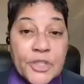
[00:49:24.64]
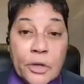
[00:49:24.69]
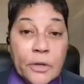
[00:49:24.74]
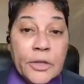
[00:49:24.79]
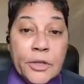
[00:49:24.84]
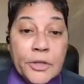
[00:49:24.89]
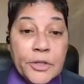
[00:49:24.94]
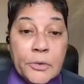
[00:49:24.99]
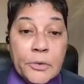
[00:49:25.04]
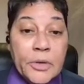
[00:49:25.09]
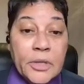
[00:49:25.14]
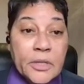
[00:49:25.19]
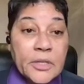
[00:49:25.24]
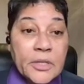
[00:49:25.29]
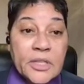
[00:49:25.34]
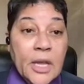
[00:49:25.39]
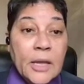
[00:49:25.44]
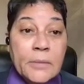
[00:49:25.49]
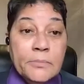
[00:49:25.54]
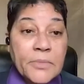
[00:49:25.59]
started doing the
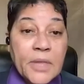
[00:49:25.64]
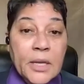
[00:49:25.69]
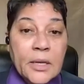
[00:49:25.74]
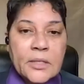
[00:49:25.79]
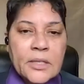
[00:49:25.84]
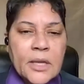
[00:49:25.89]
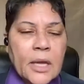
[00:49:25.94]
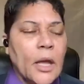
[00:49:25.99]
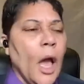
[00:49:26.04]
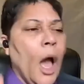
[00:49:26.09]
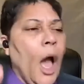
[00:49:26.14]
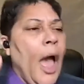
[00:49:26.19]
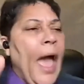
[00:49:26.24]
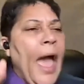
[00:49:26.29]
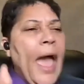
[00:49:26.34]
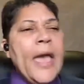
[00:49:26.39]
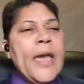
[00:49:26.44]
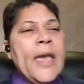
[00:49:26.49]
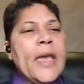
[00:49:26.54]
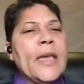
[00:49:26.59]
same thing. It's like,
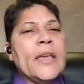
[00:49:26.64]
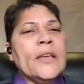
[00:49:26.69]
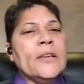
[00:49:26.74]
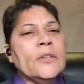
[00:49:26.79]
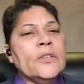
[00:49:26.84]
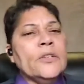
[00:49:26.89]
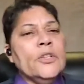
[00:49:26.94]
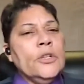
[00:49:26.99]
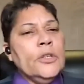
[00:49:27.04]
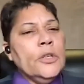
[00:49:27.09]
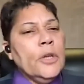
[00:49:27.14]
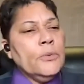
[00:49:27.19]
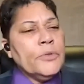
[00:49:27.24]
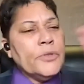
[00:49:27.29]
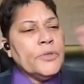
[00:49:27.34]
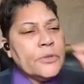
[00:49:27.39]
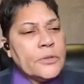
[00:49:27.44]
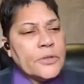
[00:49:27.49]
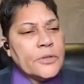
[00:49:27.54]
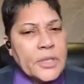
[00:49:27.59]
hey, you know,
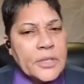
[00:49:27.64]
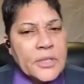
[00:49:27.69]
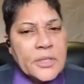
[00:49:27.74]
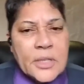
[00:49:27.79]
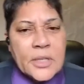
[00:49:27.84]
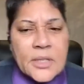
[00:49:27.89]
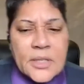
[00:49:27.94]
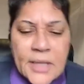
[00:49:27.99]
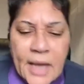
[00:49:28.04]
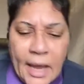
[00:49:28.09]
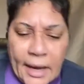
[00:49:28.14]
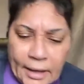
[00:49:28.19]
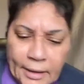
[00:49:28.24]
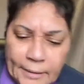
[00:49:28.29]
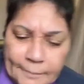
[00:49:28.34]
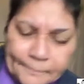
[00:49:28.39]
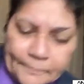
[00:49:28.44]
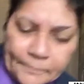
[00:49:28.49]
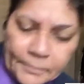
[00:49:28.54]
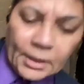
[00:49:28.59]
just a
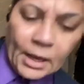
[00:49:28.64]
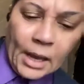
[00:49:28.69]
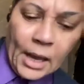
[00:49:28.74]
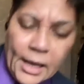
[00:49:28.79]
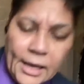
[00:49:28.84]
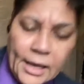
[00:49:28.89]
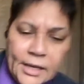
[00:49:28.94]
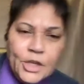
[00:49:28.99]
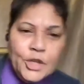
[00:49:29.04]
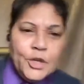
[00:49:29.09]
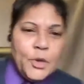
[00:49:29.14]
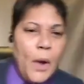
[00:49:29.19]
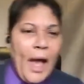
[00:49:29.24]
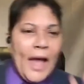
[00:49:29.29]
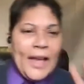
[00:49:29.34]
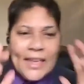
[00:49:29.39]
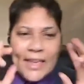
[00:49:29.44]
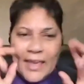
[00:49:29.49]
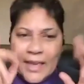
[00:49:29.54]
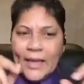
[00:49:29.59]
second.
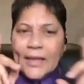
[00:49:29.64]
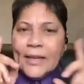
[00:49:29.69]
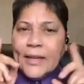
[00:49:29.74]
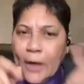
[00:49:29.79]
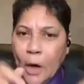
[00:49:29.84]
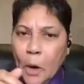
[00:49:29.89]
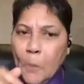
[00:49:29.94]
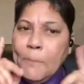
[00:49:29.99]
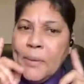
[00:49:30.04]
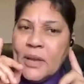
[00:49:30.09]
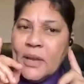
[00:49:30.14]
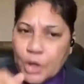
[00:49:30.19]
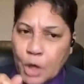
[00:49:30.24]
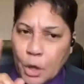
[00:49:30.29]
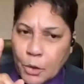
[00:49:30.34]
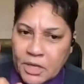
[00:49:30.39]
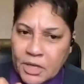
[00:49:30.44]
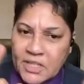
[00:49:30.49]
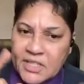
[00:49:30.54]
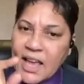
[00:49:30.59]
I can't help but
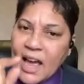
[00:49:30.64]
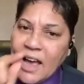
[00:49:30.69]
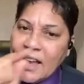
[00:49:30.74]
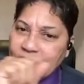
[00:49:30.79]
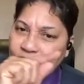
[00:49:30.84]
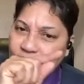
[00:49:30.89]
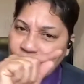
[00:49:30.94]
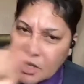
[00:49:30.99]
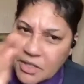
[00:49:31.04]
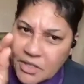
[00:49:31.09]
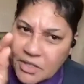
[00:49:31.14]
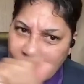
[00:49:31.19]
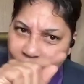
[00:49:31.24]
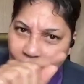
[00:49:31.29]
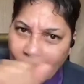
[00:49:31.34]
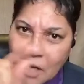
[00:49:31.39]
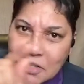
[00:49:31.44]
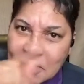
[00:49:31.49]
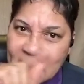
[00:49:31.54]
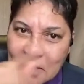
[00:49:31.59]
notice. I just
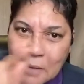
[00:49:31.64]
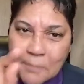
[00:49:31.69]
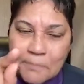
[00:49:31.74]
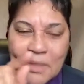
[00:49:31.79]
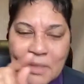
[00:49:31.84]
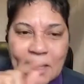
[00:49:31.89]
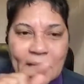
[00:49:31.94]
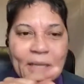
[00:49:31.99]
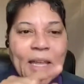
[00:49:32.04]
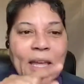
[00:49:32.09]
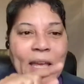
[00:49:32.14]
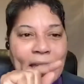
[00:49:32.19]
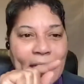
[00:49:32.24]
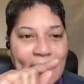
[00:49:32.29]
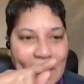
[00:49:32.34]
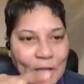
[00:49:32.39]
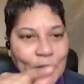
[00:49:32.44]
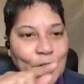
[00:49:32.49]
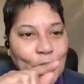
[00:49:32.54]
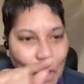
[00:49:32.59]
saw something
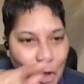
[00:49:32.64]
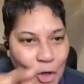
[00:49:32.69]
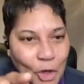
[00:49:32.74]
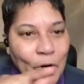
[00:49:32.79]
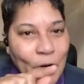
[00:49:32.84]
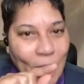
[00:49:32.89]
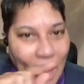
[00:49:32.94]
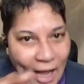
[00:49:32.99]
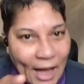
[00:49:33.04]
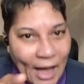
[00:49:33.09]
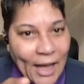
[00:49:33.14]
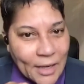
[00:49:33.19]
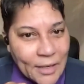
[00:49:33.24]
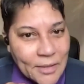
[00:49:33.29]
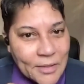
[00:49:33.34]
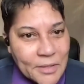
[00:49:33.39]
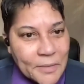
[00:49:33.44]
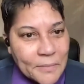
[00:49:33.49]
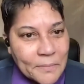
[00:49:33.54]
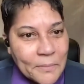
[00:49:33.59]
in her
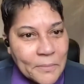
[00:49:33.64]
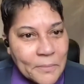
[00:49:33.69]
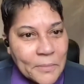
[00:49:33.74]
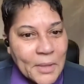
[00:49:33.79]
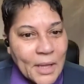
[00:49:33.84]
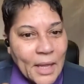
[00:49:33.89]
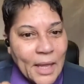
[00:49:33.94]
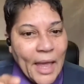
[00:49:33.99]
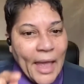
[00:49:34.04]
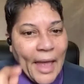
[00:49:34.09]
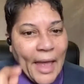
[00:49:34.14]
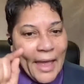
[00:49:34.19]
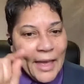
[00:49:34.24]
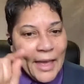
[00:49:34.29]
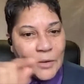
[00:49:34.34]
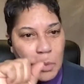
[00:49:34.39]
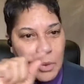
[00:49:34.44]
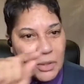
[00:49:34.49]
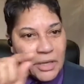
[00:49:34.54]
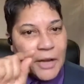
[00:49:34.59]
eyes.
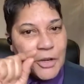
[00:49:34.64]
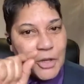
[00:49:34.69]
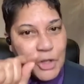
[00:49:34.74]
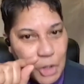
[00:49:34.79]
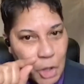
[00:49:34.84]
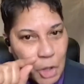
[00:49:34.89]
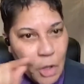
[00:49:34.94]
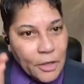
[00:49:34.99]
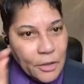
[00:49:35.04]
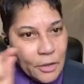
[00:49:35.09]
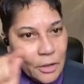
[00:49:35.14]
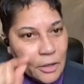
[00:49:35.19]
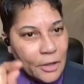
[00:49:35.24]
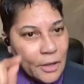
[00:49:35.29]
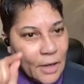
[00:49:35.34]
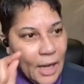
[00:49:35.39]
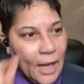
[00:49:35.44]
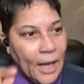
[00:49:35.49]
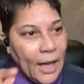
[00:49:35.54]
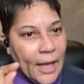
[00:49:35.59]
And what I saw in
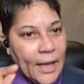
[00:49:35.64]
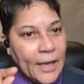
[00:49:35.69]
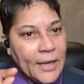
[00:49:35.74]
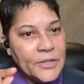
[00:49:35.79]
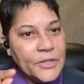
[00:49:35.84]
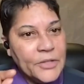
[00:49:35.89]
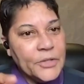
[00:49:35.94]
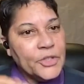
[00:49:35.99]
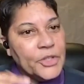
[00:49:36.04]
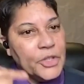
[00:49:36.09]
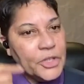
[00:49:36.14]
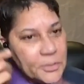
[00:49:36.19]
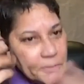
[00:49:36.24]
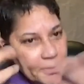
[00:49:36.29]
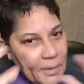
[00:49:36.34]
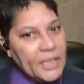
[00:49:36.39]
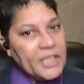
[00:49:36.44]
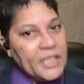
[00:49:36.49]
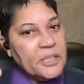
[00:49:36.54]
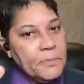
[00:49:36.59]
her eyes
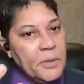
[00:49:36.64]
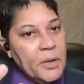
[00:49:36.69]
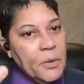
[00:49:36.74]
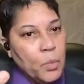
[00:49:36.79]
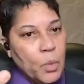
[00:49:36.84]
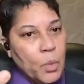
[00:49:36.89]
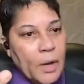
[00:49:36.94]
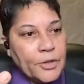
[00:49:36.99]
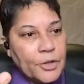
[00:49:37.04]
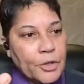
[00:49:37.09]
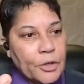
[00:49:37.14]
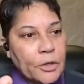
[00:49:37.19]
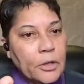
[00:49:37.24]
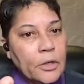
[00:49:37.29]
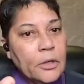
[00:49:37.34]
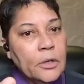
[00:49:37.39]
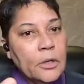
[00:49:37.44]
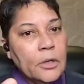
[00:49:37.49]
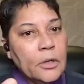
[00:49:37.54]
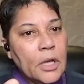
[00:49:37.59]
just makes me
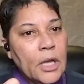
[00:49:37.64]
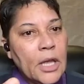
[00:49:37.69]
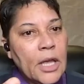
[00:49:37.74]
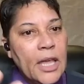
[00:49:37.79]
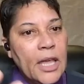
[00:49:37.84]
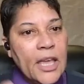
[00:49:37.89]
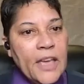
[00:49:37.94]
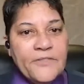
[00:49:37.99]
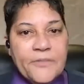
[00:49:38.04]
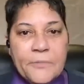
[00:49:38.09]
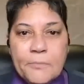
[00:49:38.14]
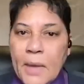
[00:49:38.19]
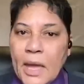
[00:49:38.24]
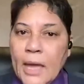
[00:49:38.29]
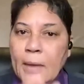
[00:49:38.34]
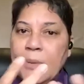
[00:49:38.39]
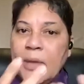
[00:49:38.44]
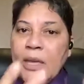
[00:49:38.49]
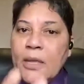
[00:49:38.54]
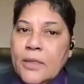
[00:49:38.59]
wonder if
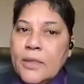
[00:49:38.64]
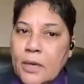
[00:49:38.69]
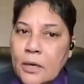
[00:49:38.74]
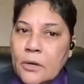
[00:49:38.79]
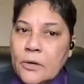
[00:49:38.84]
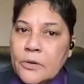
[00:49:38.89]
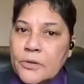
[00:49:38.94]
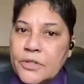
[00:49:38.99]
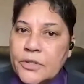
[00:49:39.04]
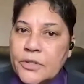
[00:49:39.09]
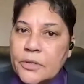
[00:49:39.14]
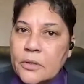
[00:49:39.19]
maybe there